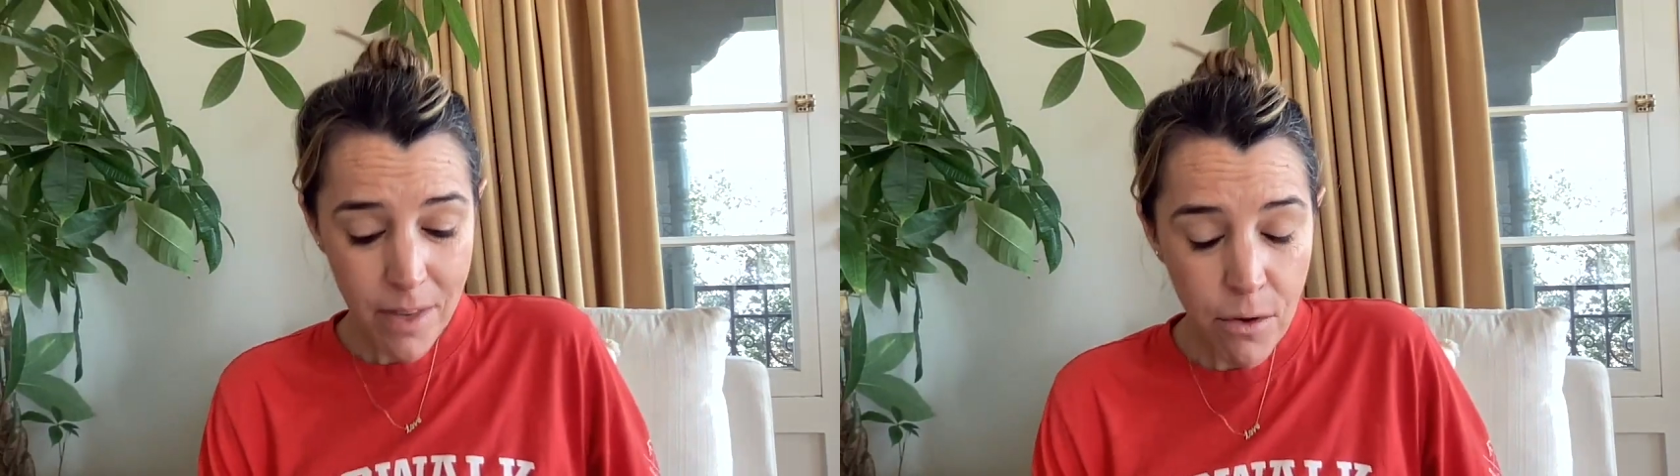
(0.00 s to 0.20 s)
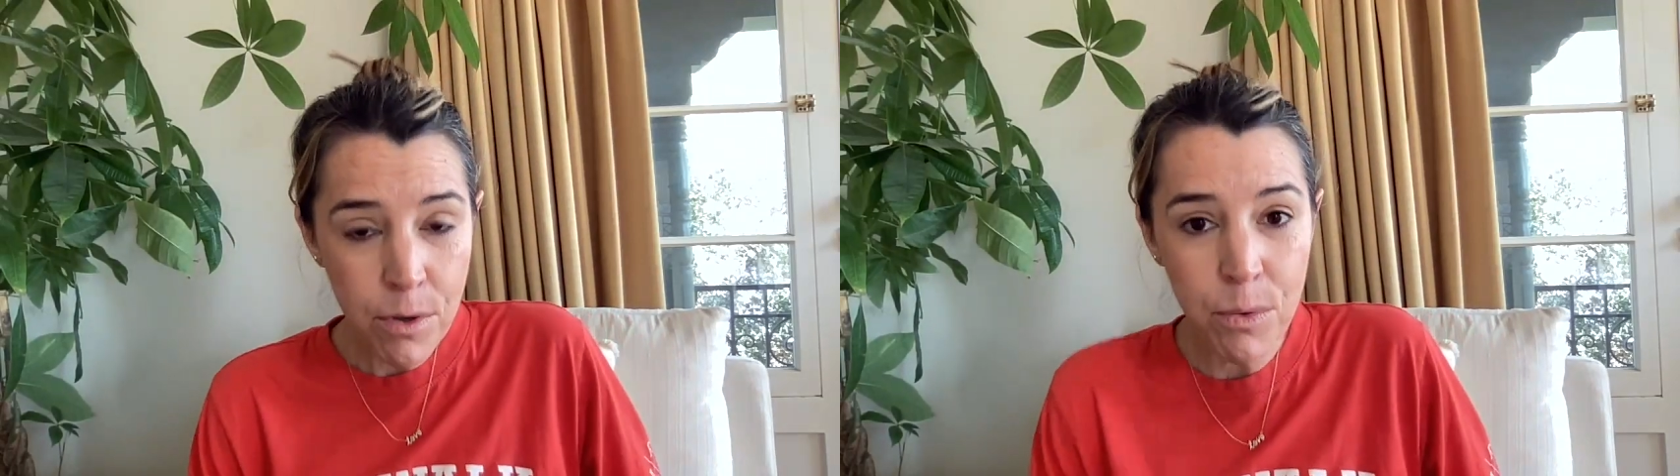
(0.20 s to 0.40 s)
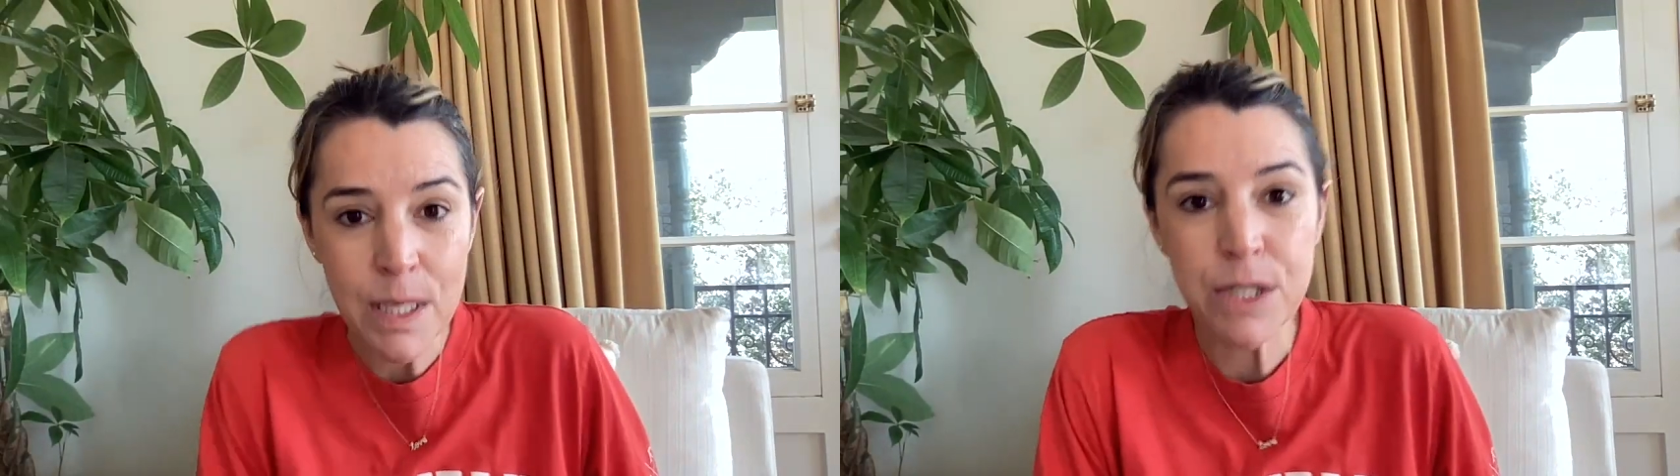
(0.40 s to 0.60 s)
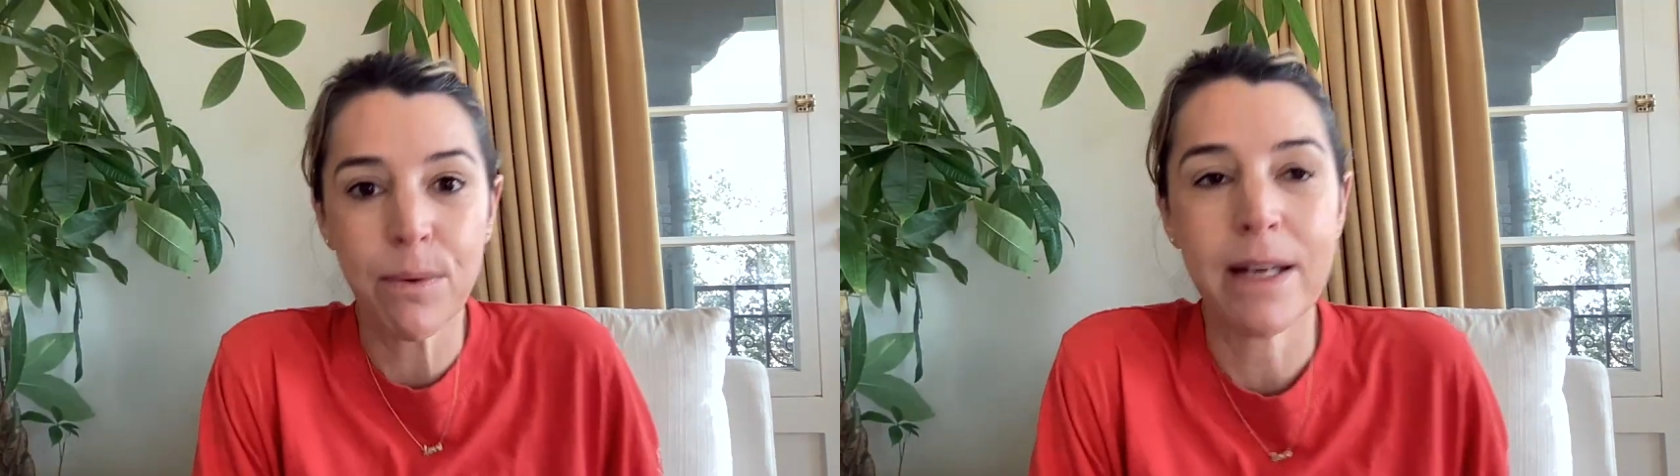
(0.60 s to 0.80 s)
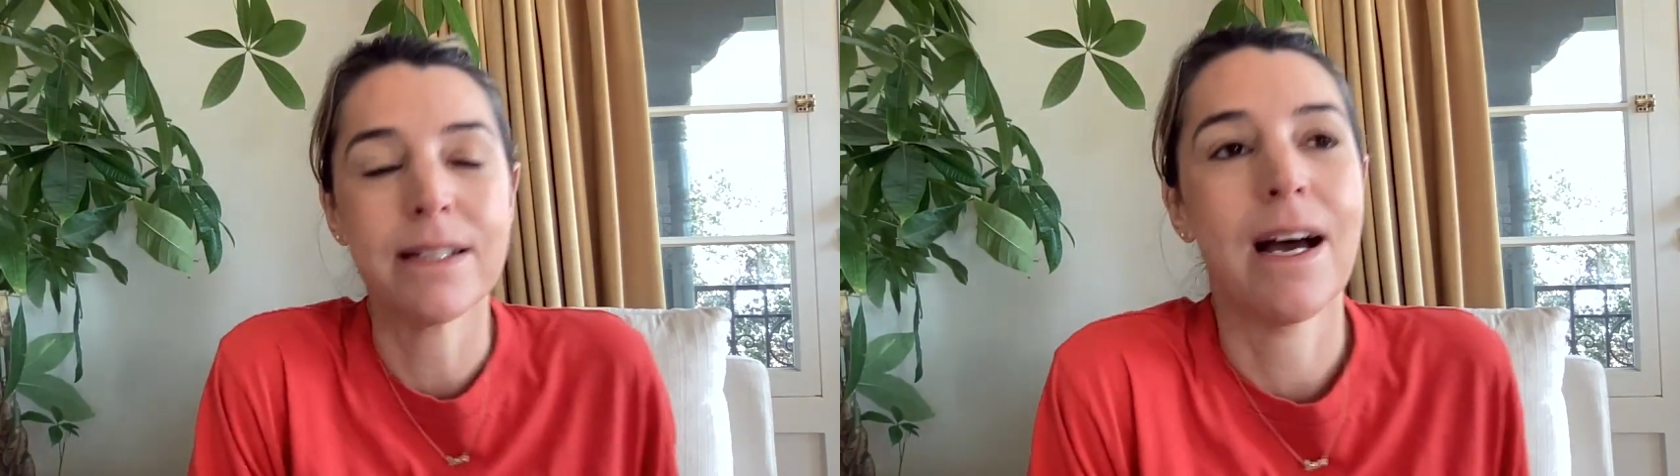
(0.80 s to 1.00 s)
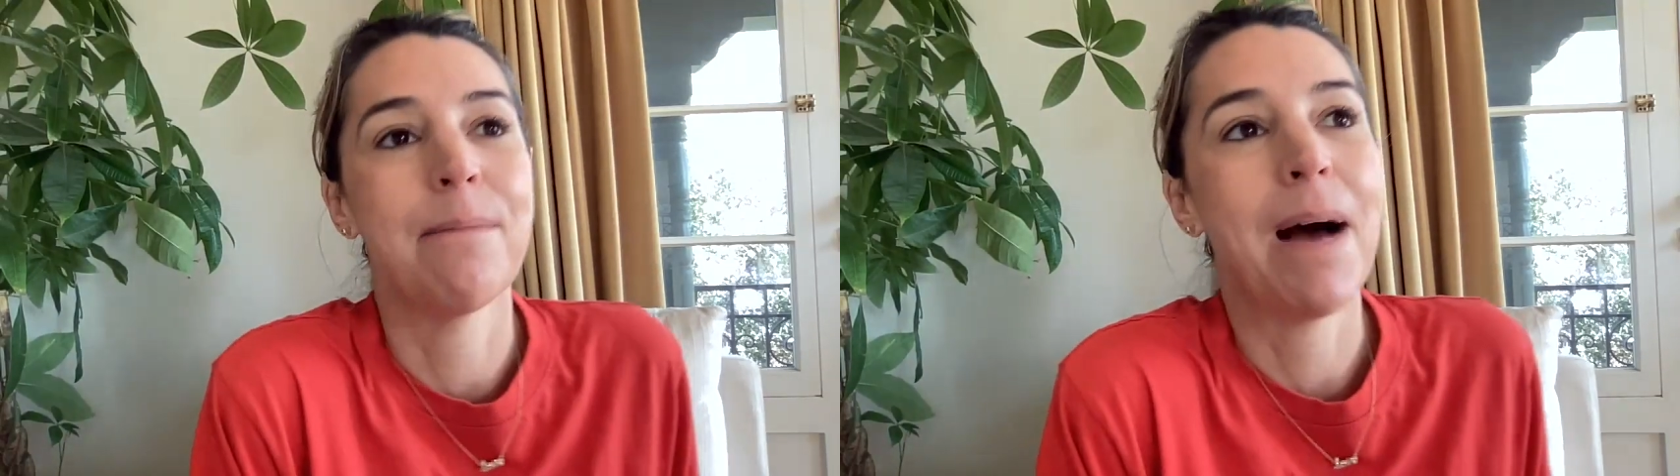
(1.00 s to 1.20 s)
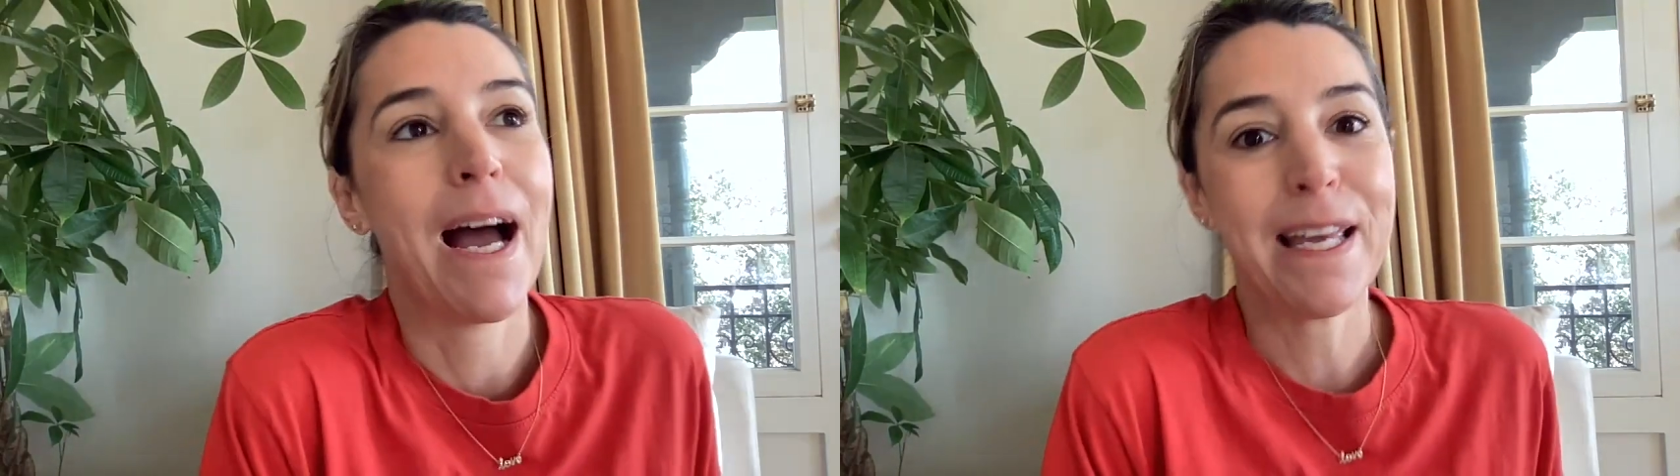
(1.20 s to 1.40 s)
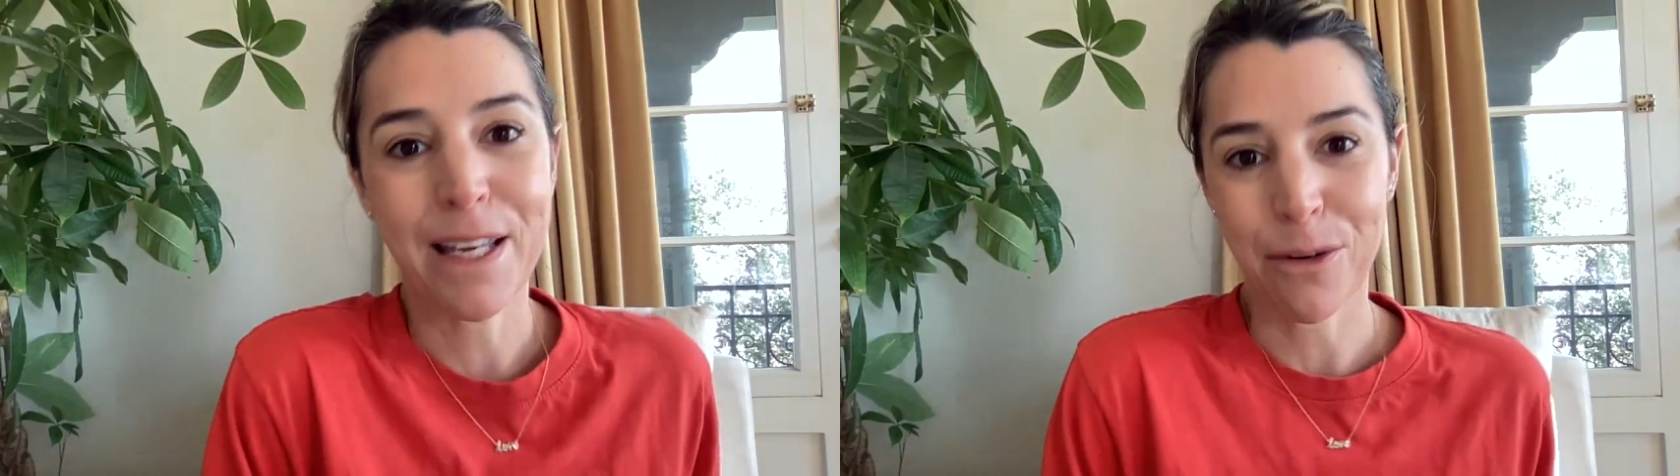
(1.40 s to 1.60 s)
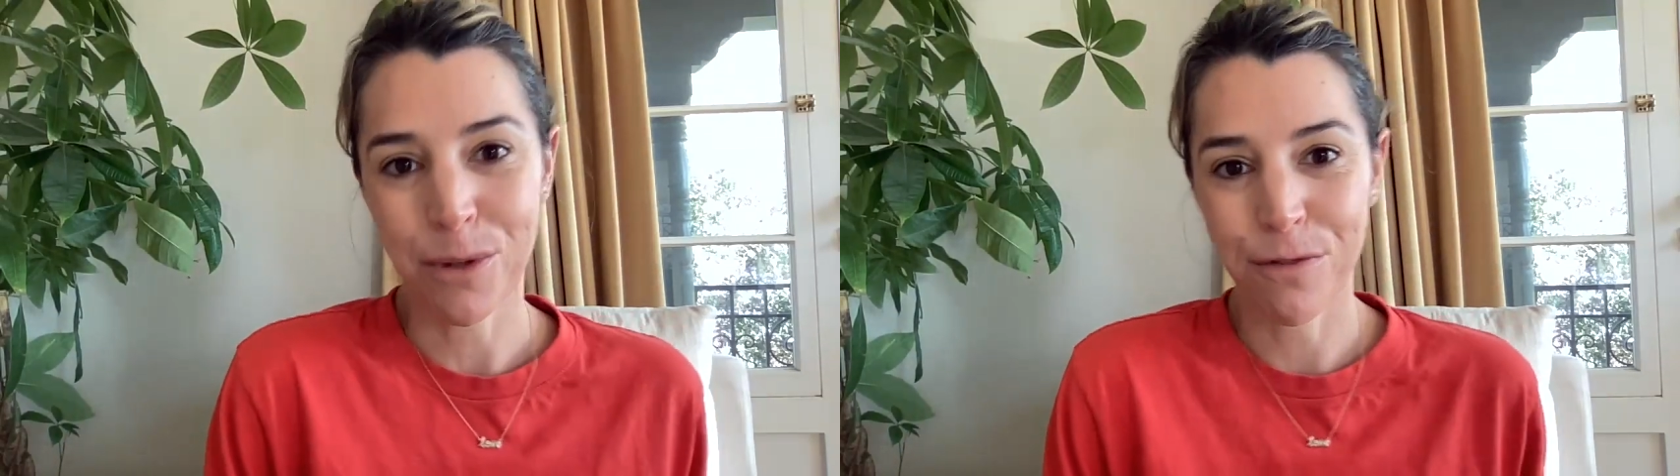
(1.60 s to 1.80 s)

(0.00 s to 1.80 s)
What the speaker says: We once went hiking with a